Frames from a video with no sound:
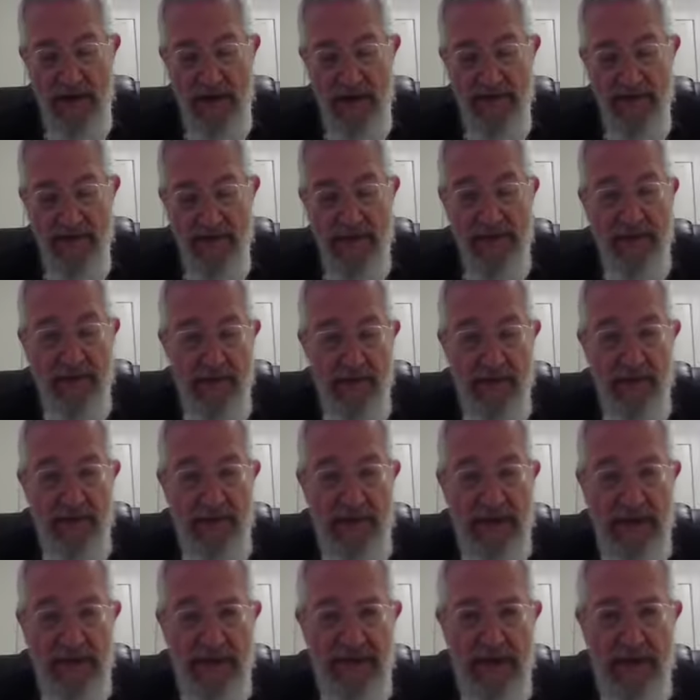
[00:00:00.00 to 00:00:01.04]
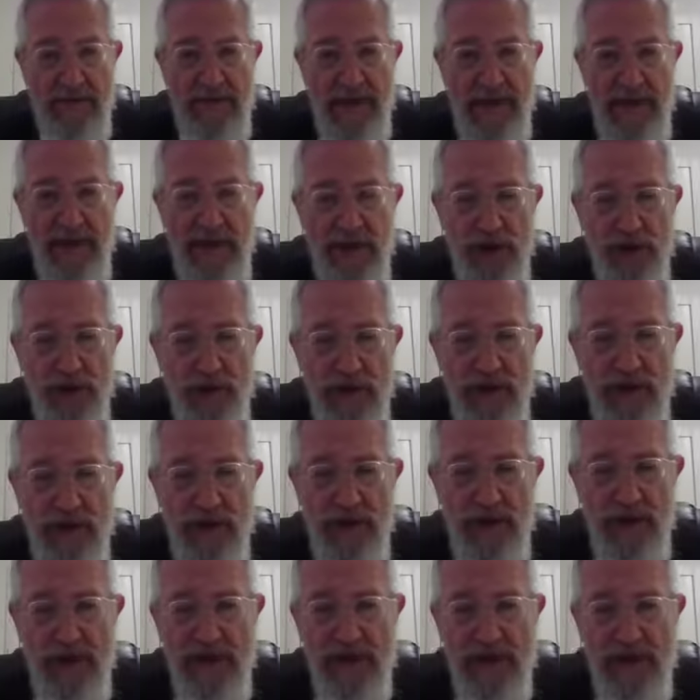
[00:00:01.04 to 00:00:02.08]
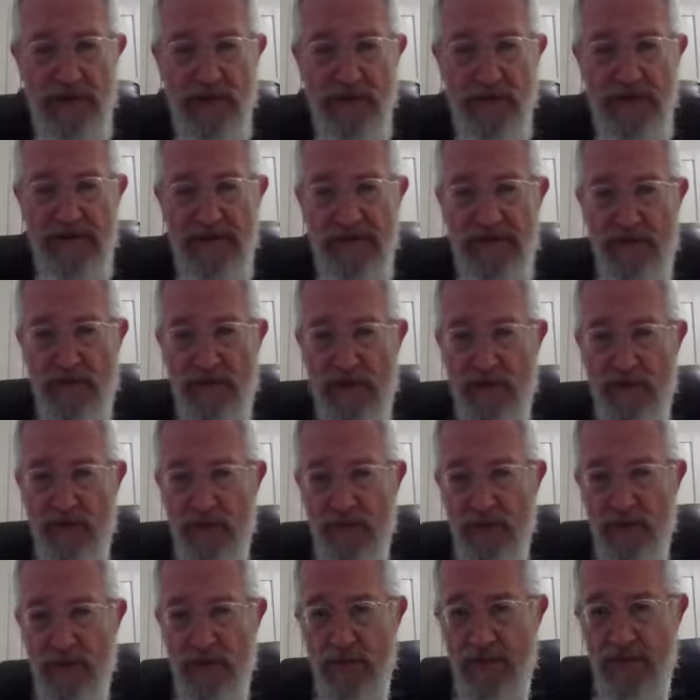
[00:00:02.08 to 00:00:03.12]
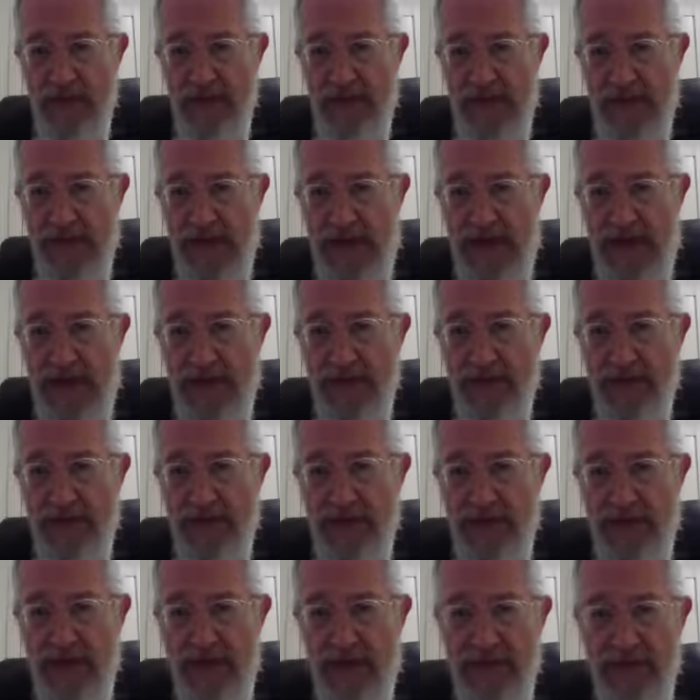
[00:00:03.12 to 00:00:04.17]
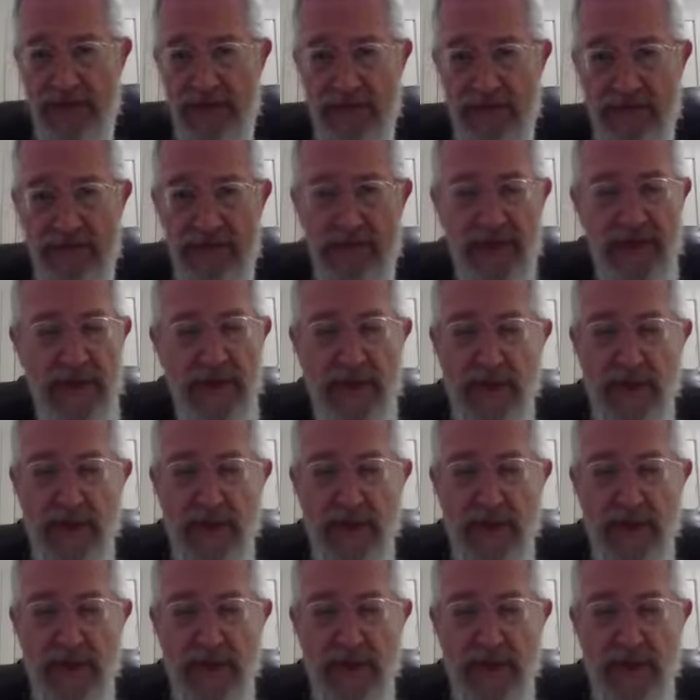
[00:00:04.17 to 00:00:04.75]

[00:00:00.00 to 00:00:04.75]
the third base Hamikdash will look. There will be four rooms in the Ezra's Nashim.